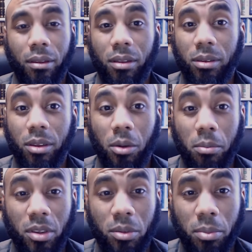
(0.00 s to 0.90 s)
you know,
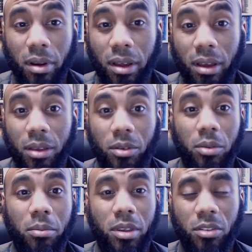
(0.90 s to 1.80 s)
misprayers
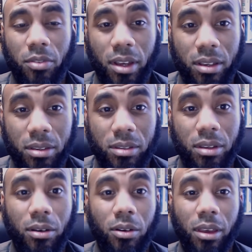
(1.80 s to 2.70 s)
or misfas
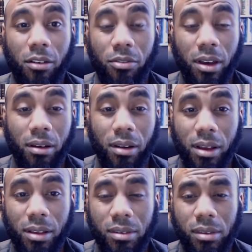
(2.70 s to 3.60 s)
or
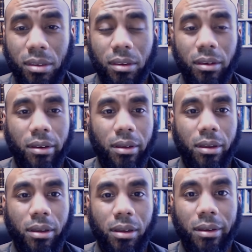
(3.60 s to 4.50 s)
kafarat,
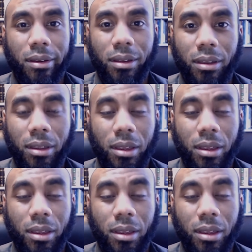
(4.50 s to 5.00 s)
uh,